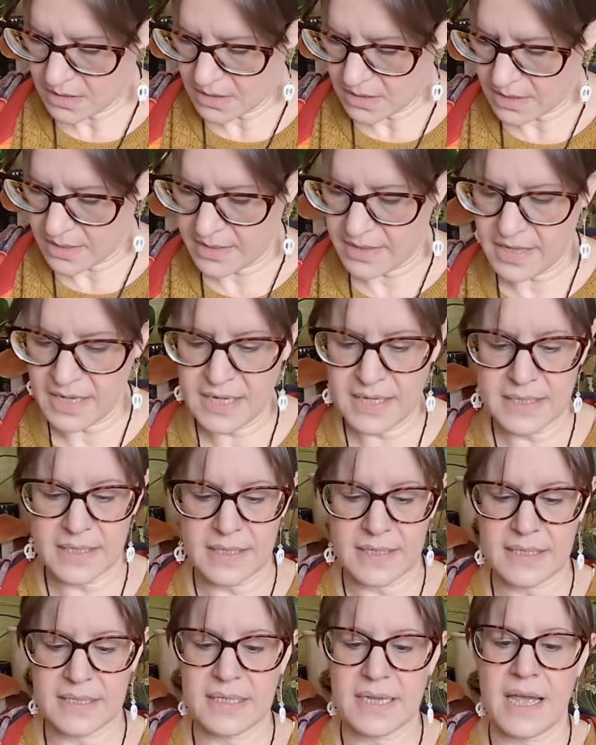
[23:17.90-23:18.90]
and these are
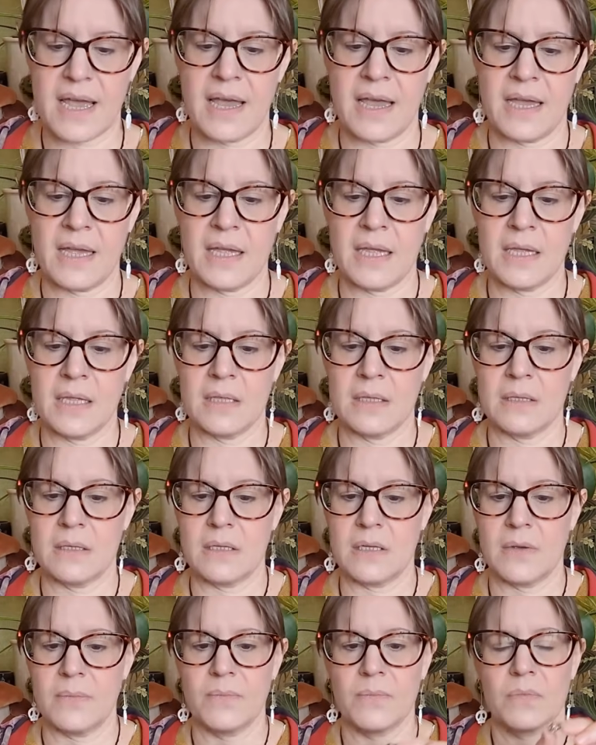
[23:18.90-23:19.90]

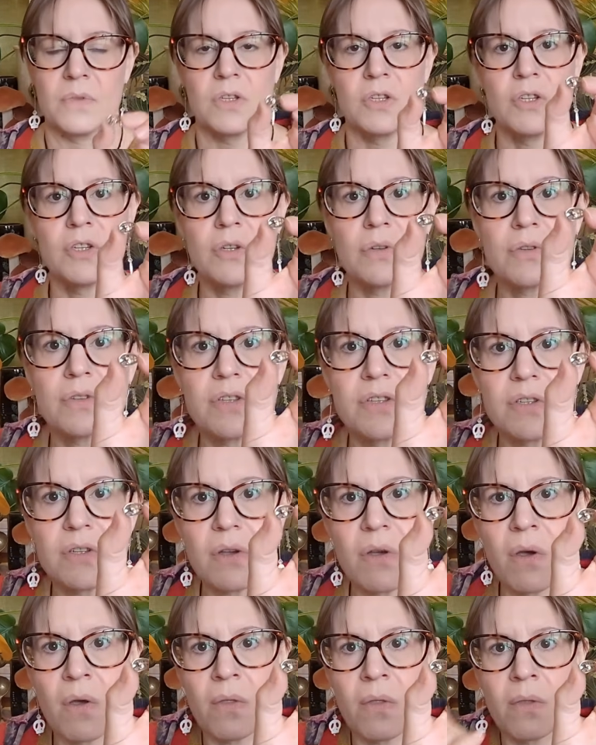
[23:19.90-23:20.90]
signed just
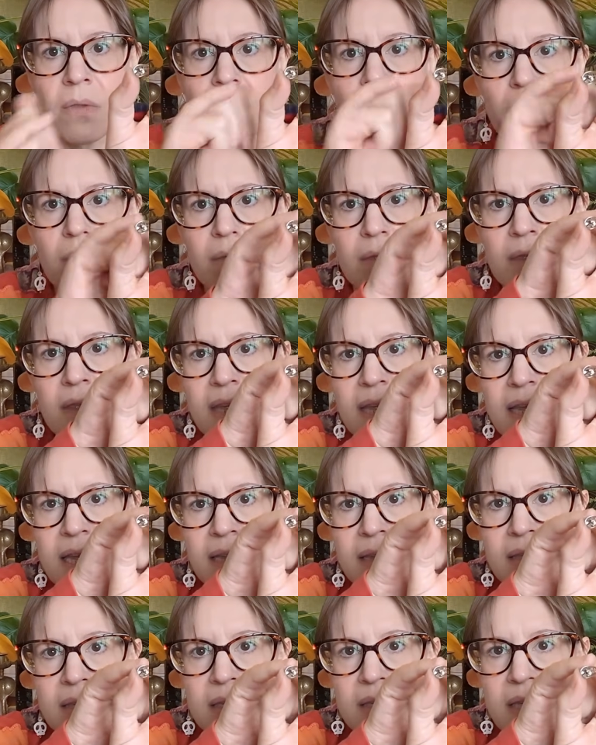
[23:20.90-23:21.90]
on the
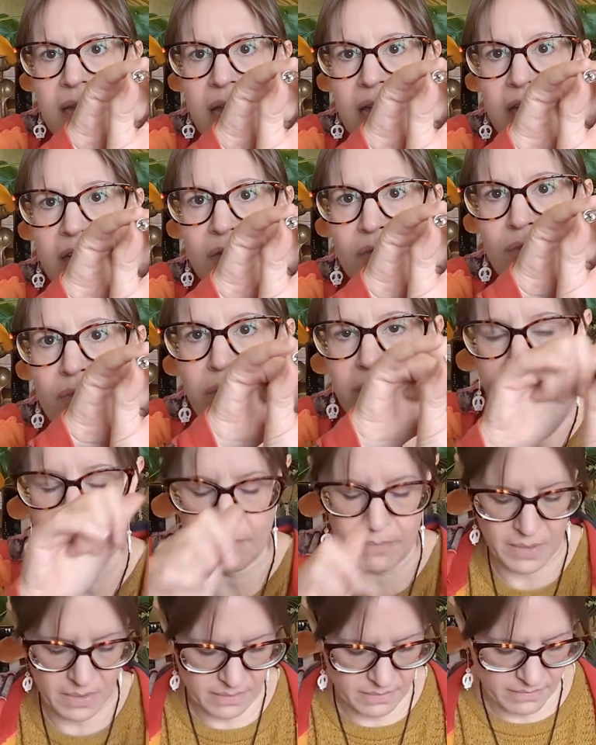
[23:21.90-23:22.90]
inside
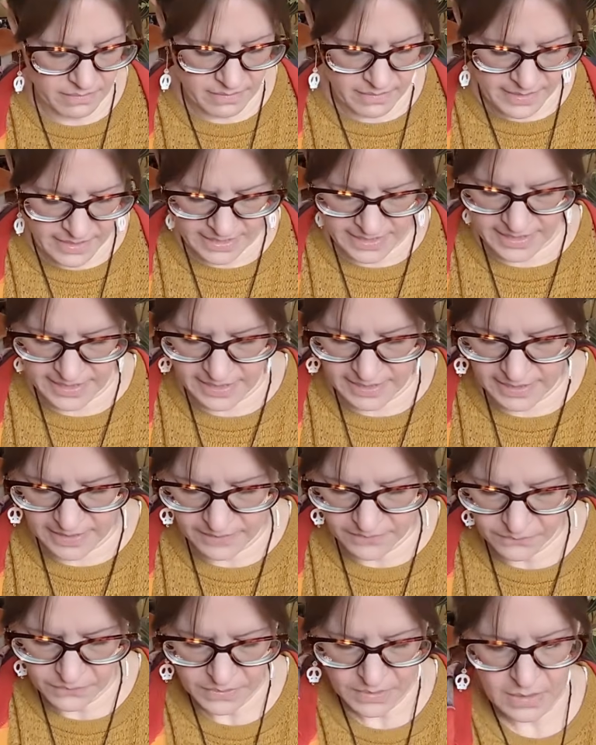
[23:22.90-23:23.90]
rim there.
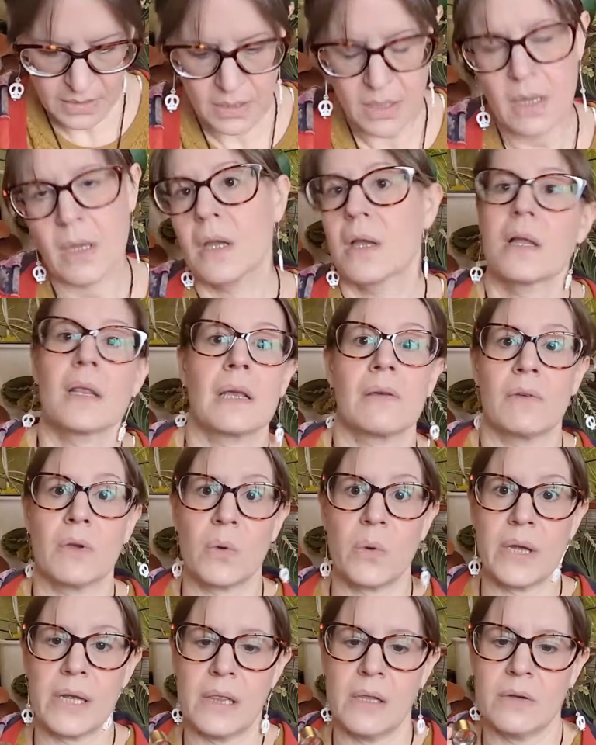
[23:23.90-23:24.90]
I'll have a
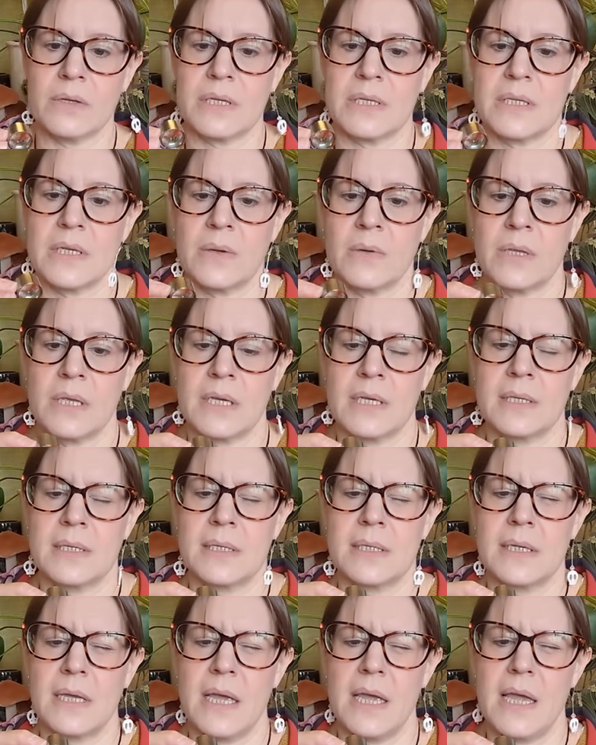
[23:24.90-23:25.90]
quick look to see what these
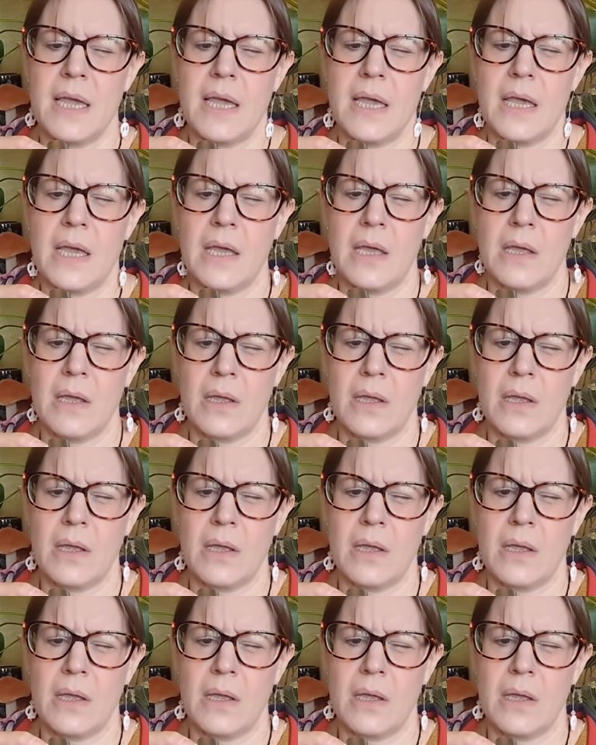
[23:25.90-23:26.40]
say.